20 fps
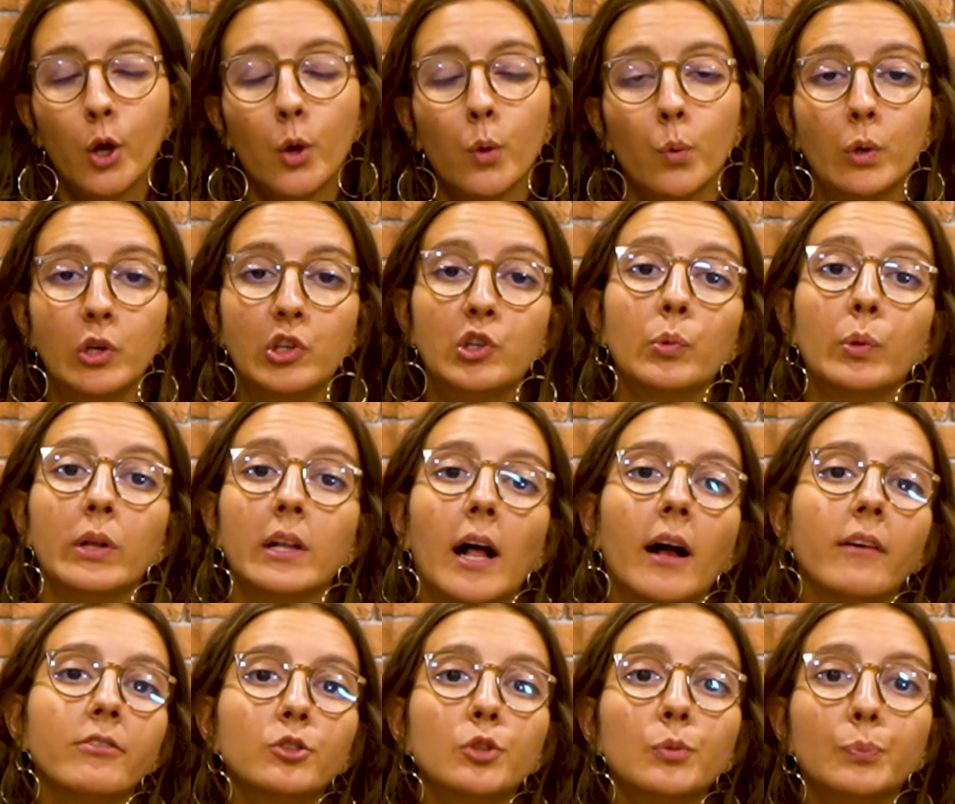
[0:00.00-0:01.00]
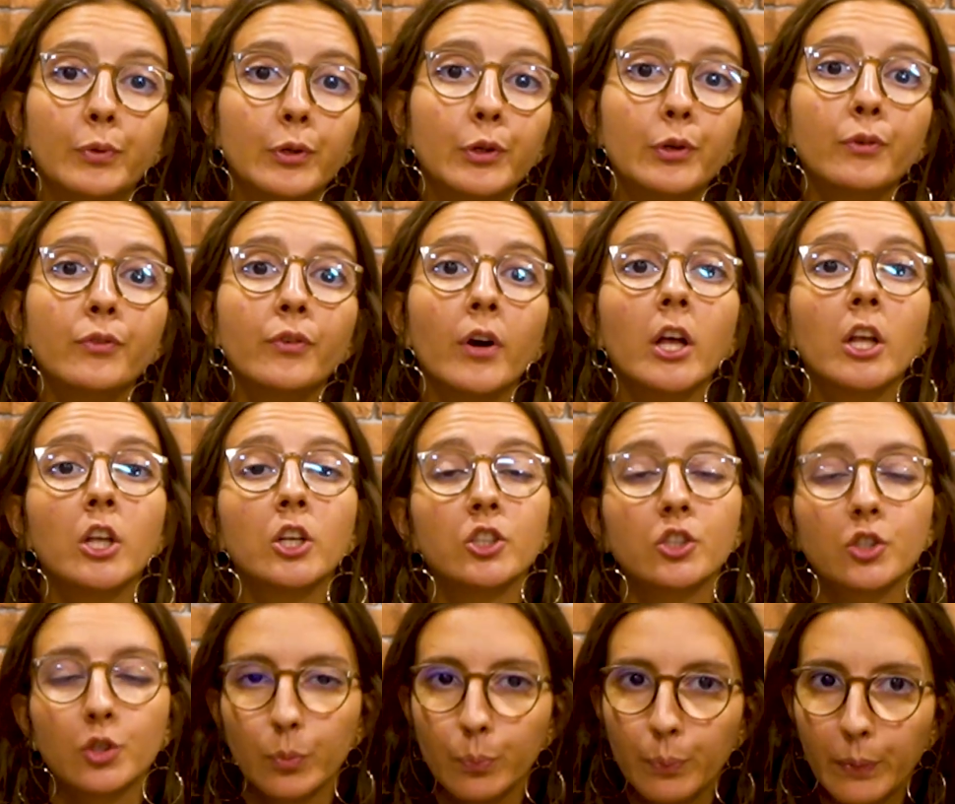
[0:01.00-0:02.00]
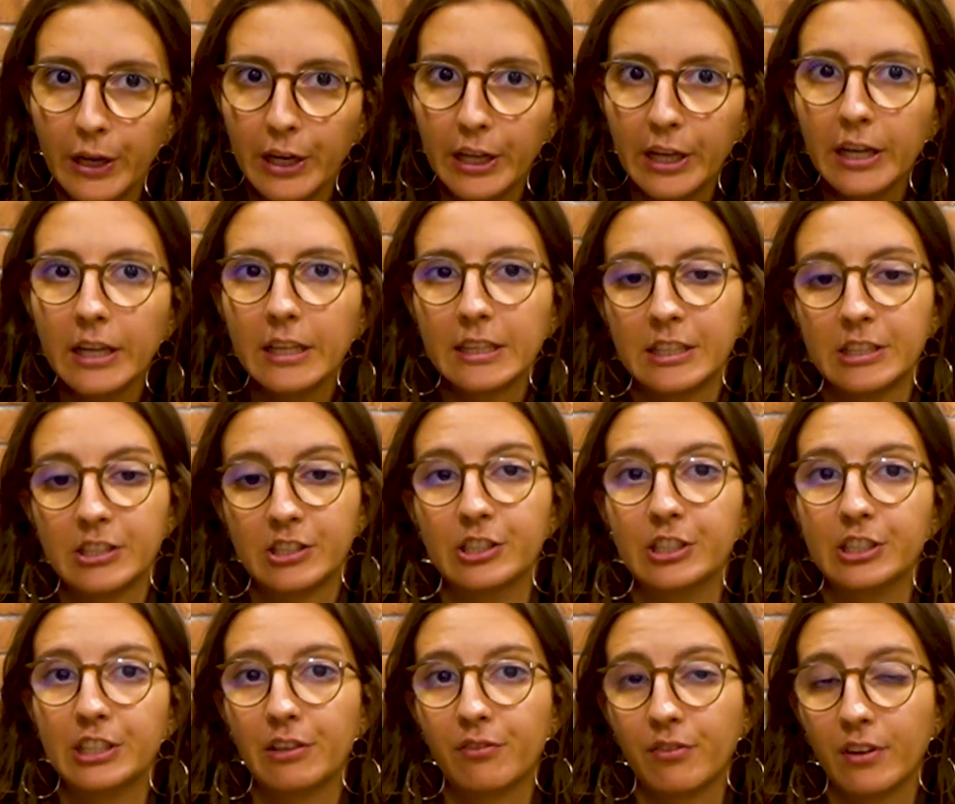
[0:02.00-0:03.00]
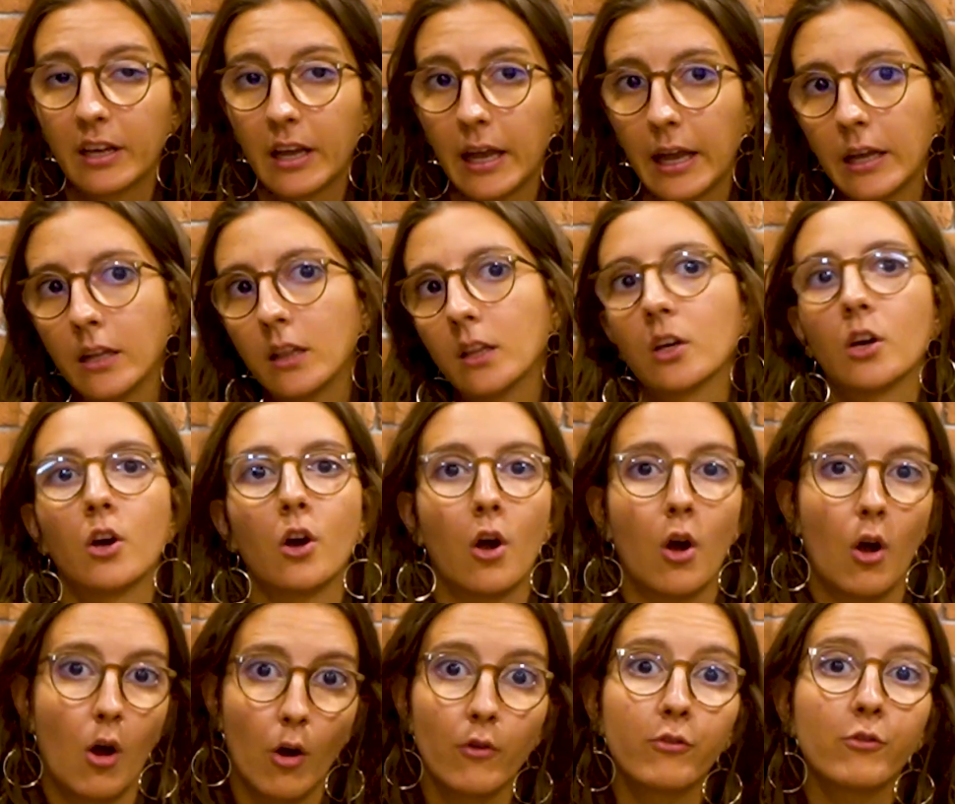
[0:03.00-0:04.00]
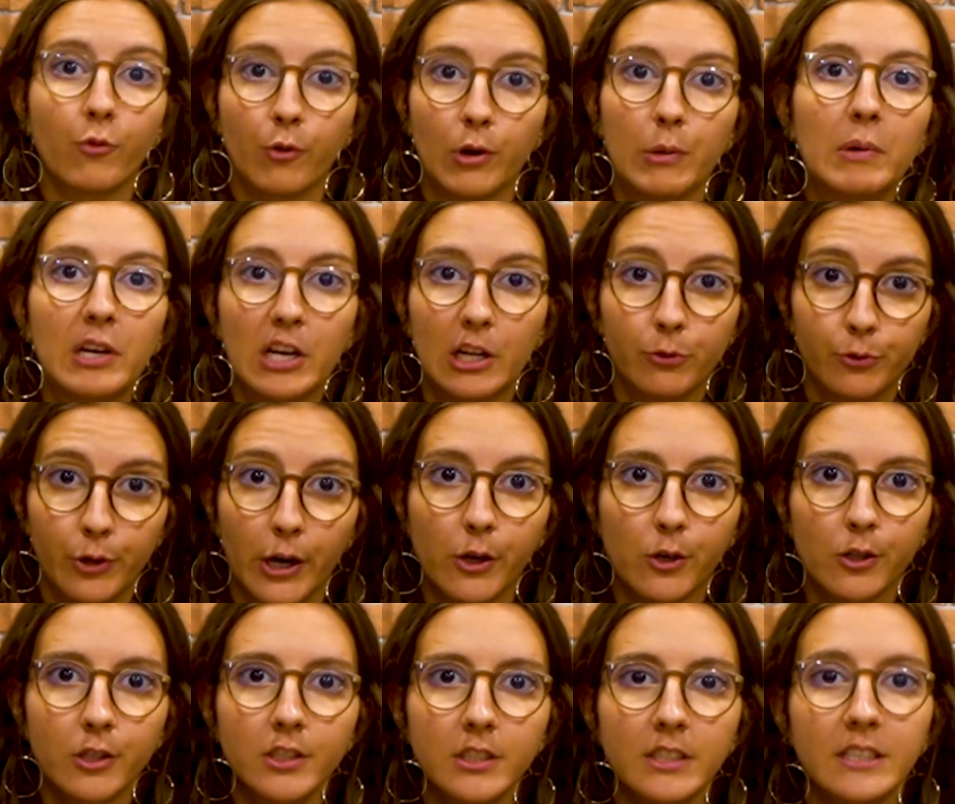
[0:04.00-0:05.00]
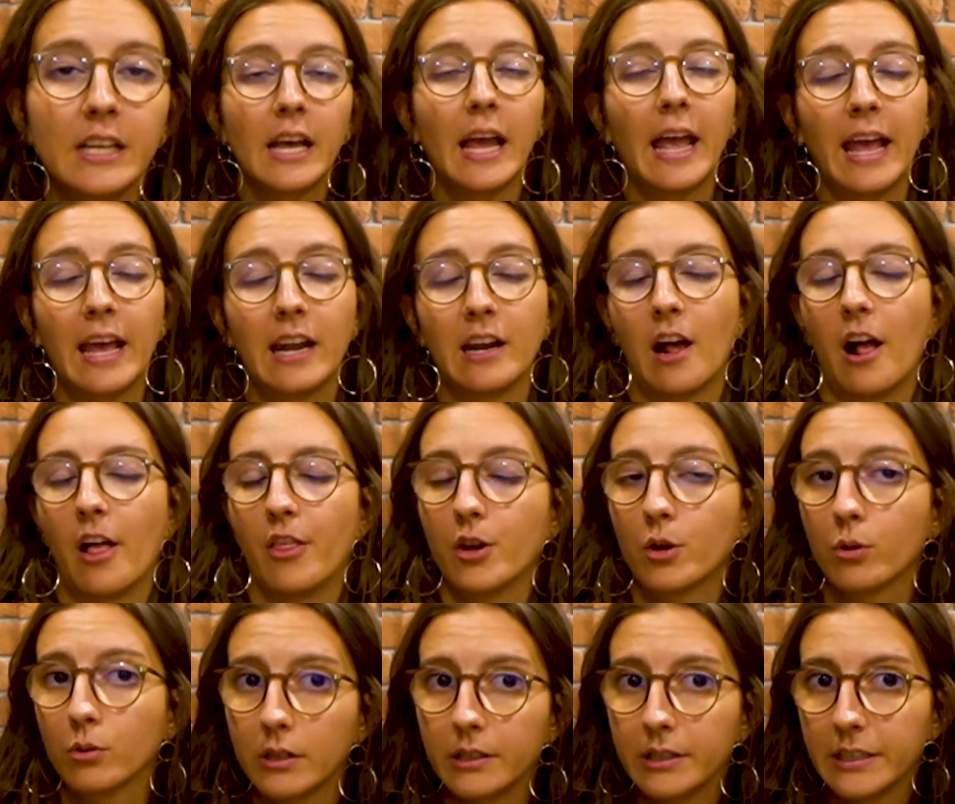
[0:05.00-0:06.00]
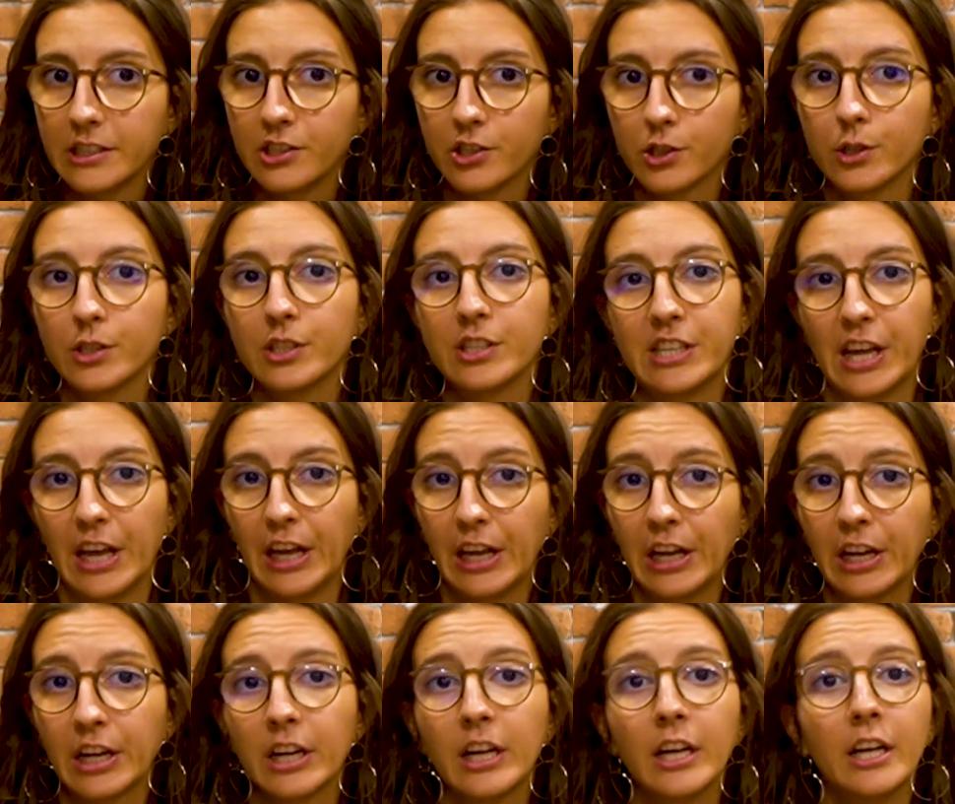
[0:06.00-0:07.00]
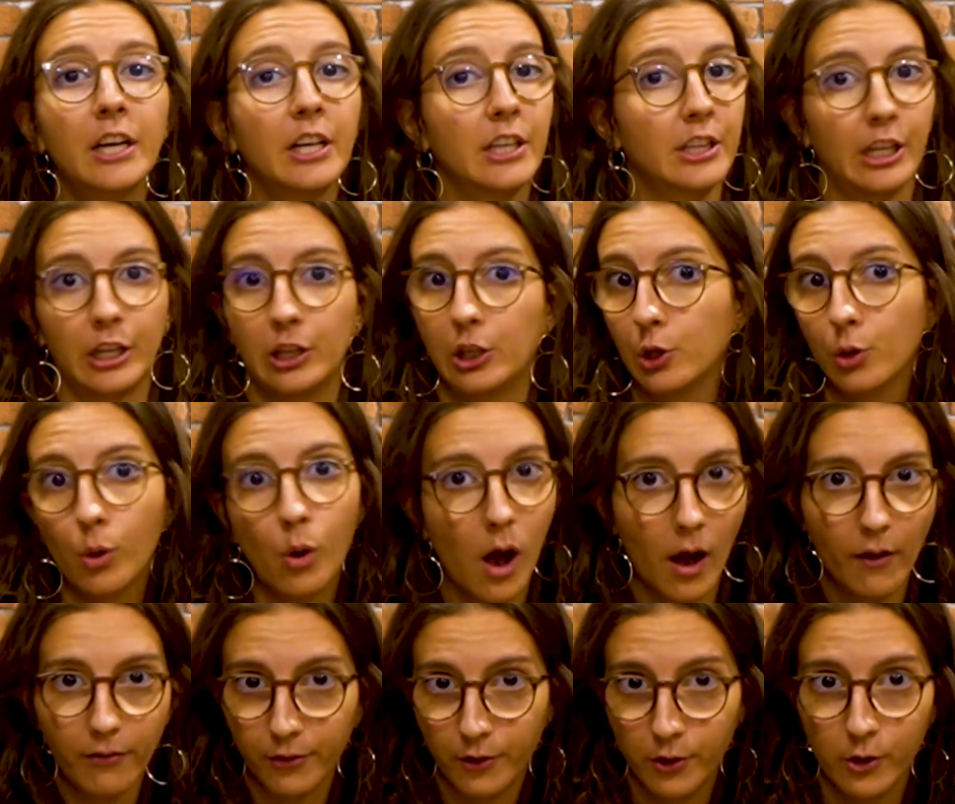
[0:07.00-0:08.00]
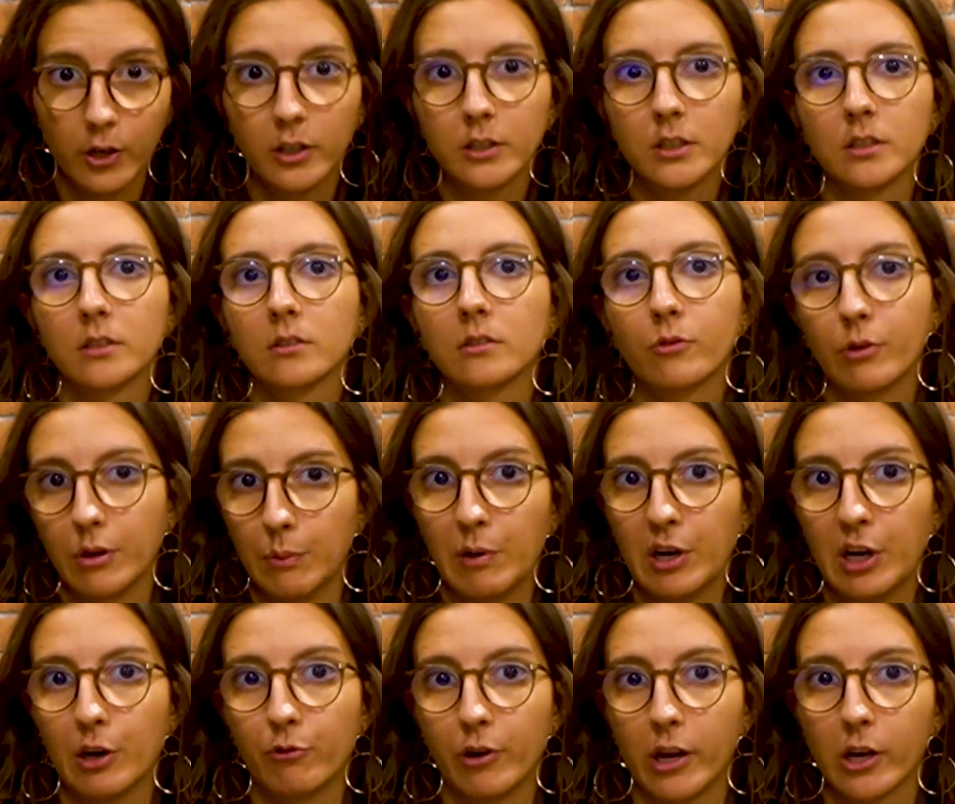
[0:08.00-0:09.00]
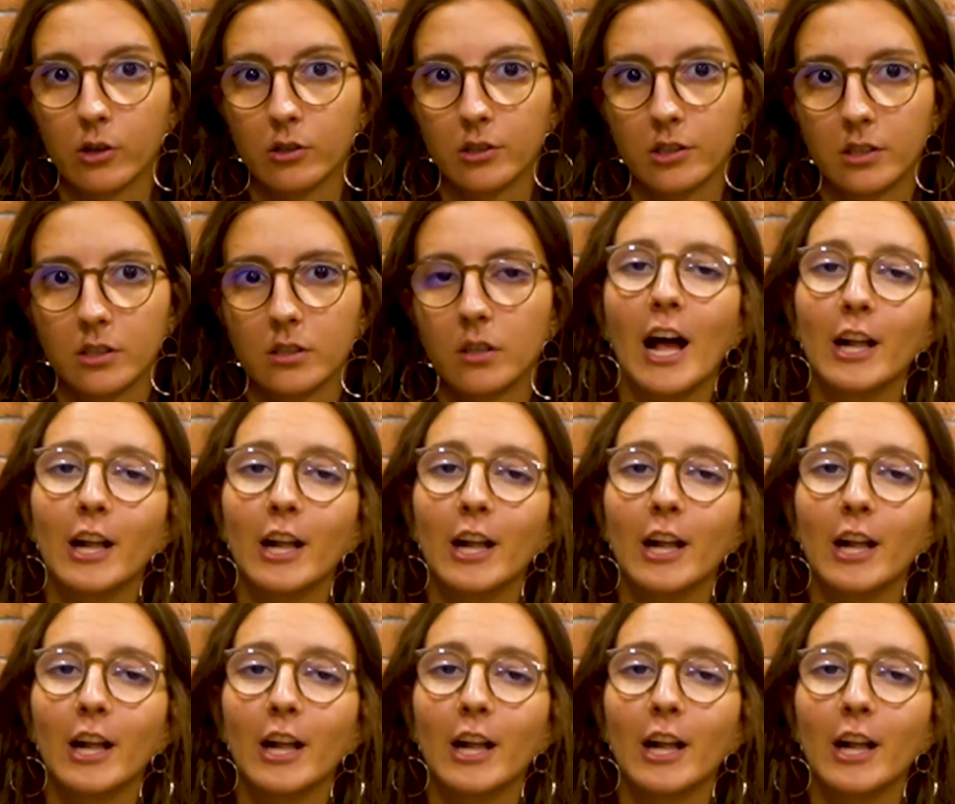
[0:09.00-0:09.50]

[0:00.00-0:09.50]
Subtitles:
which you will have to prove submitting the certificate of criminal records and a declaration saying that you have not criminal records.